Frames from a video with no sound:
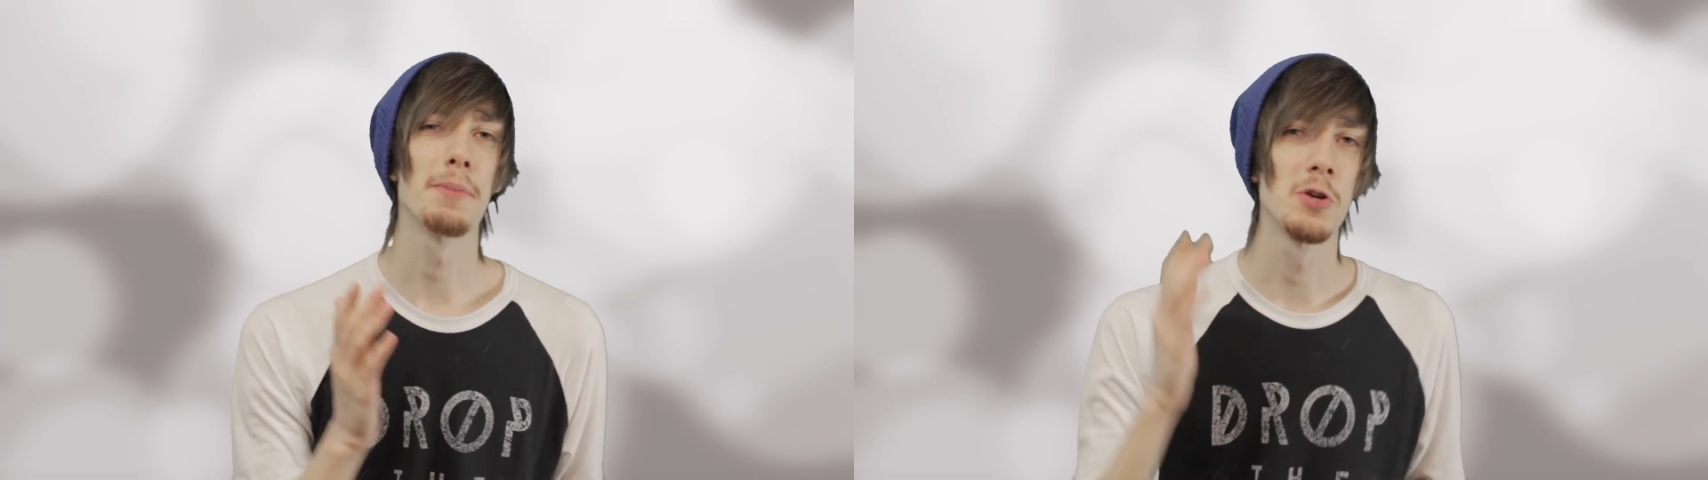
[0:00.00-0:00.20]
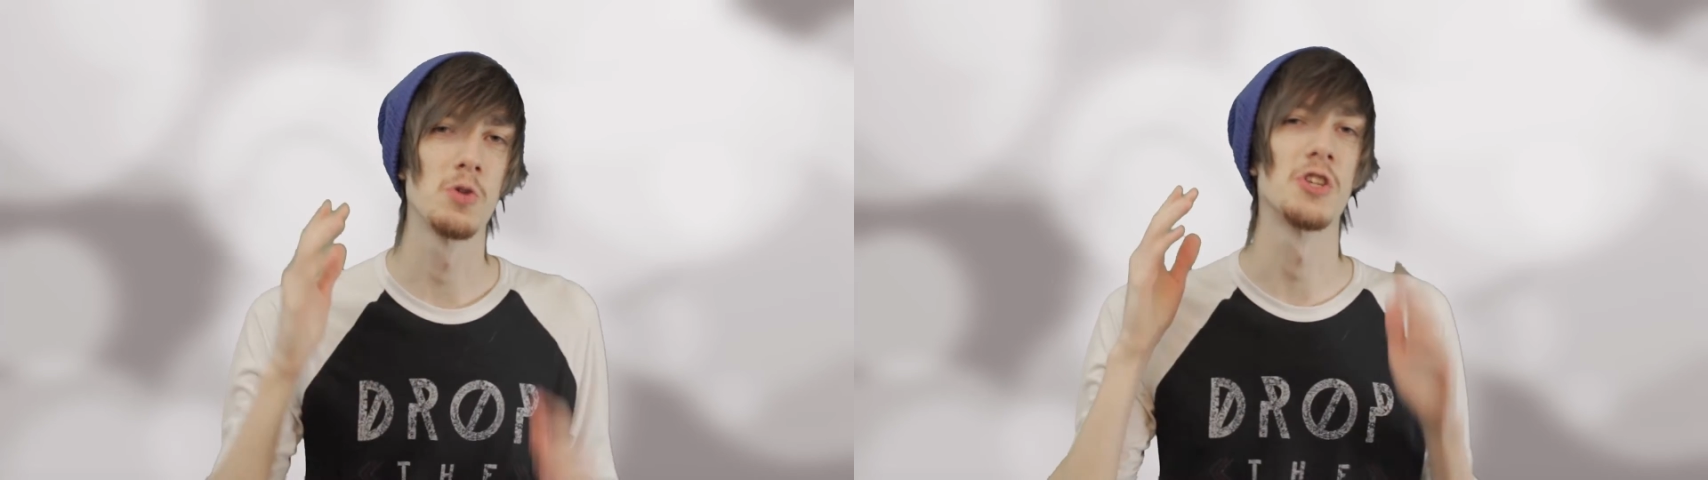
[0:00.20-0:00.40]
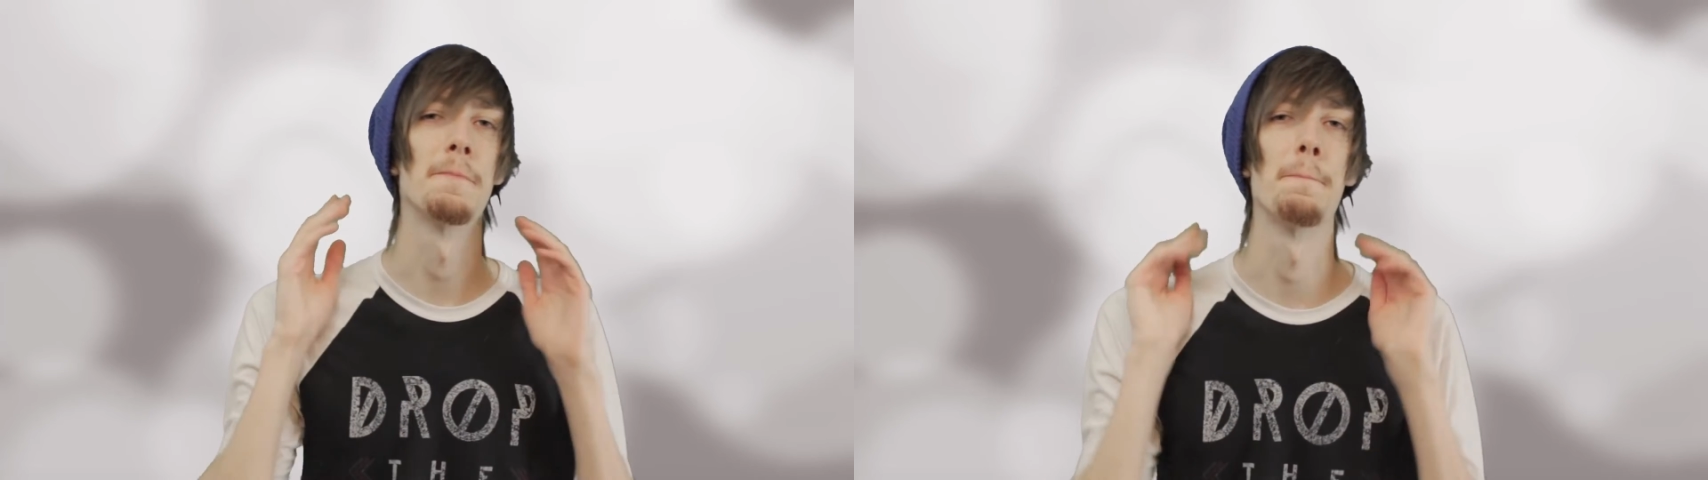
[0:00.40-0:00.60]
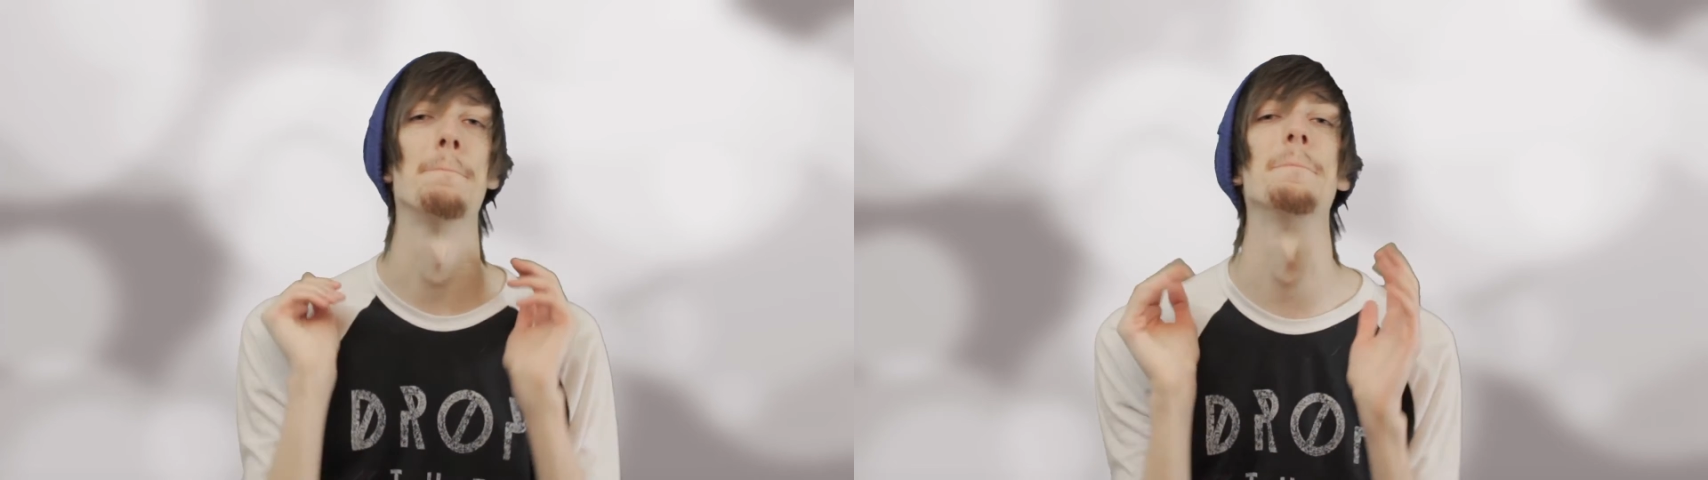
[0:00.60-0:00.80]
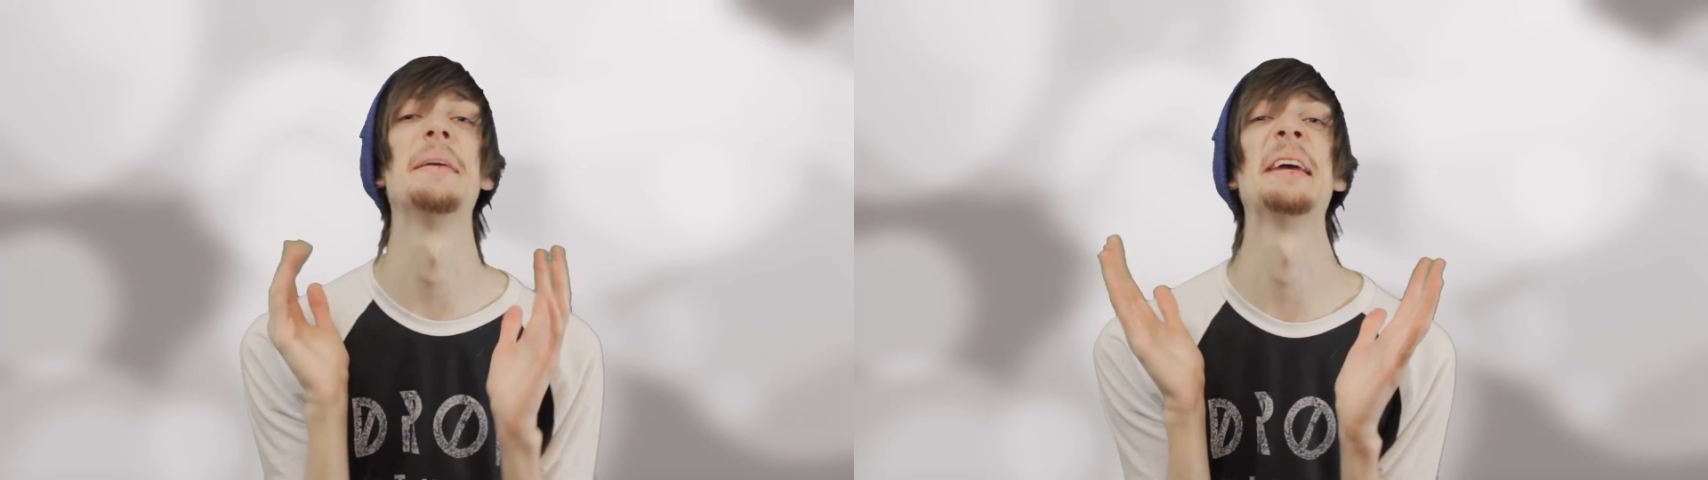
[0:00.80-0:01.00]
but you should
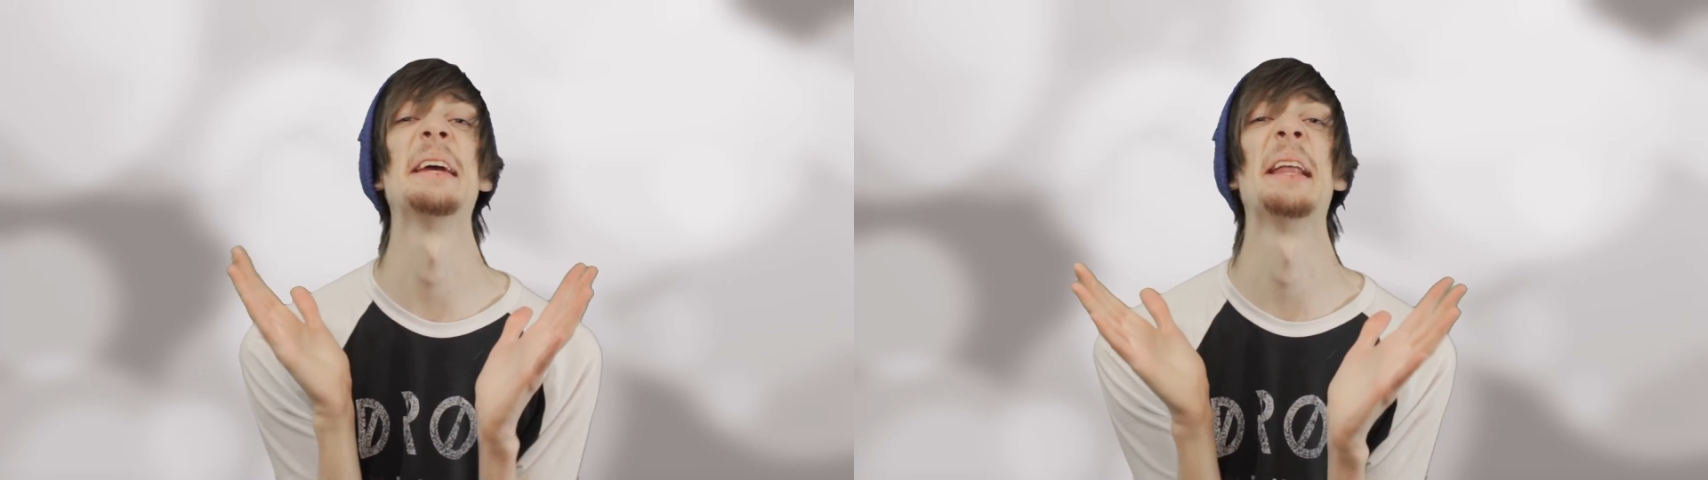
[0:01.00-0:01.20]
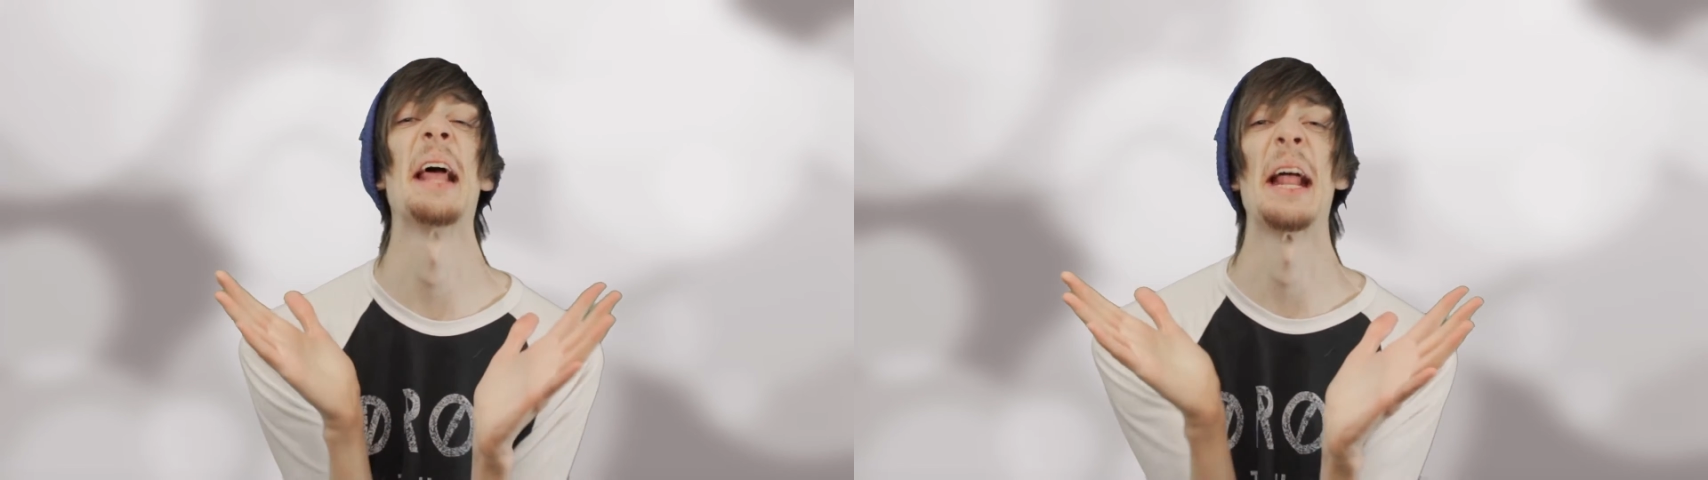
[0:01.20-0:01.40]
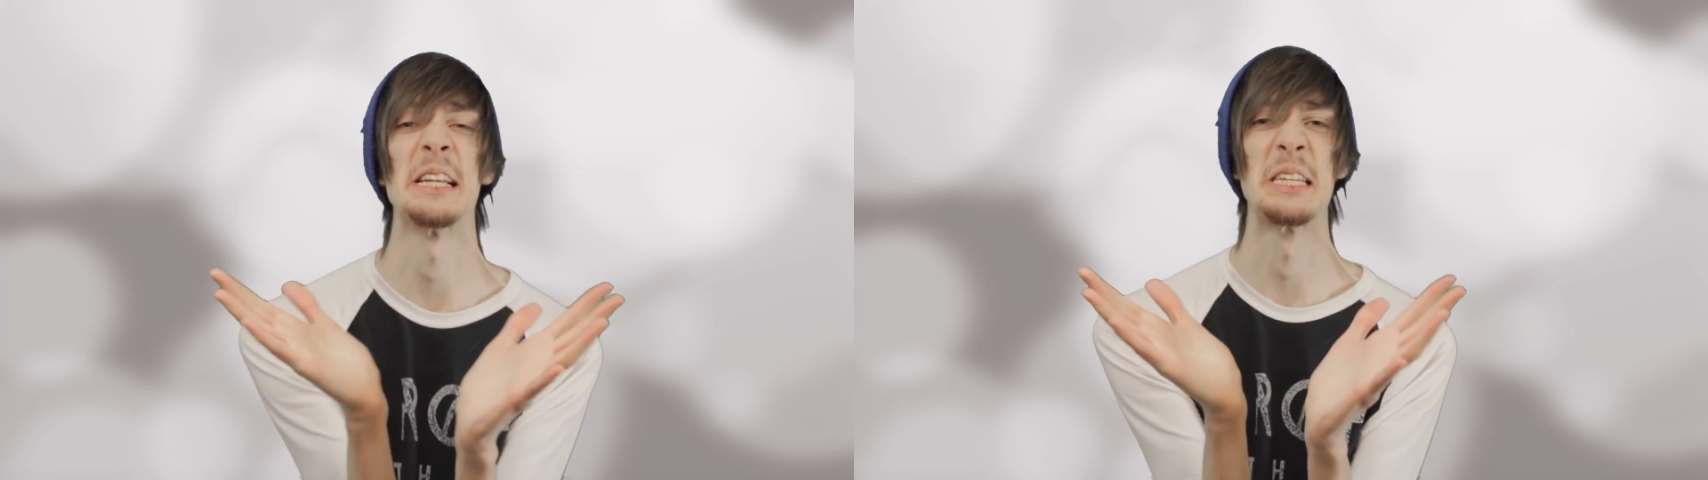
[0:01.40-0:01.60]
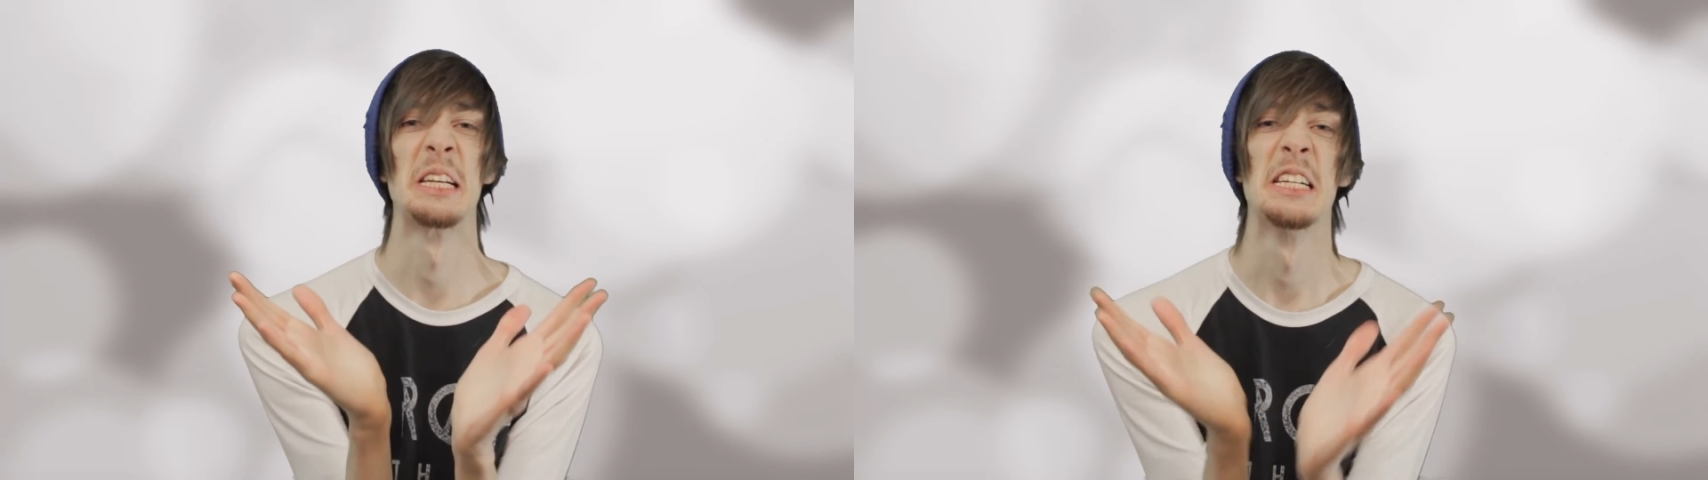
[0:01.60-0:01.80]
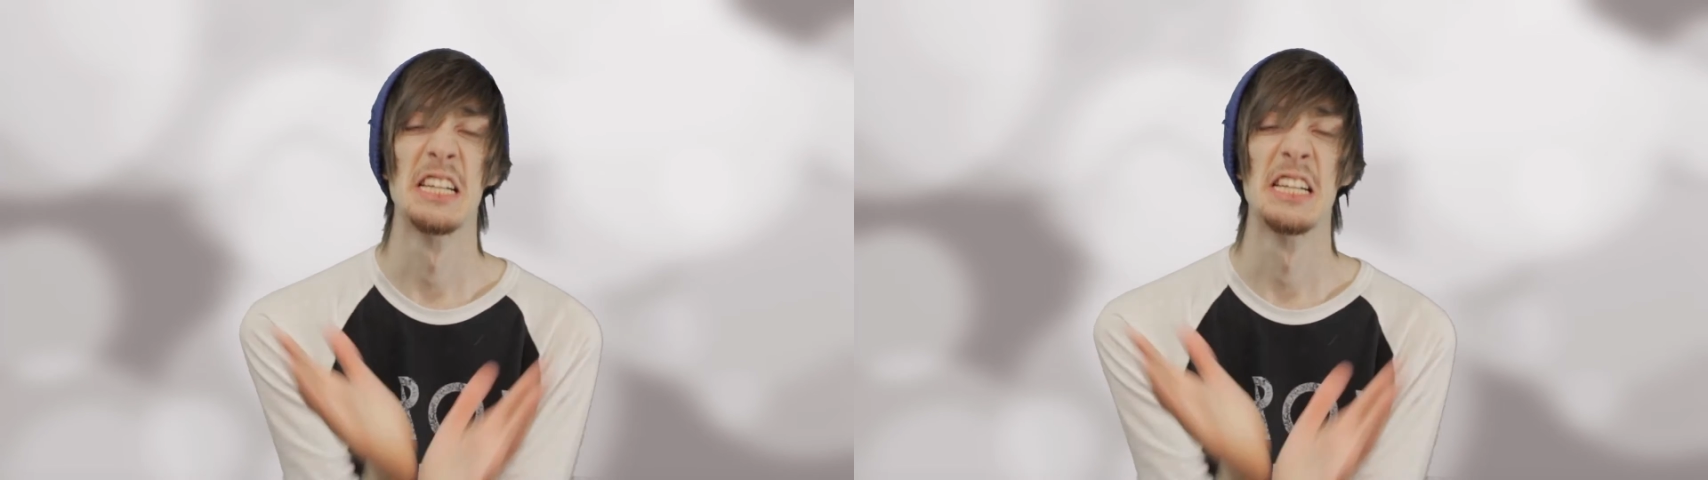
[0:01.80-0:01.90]
mean it.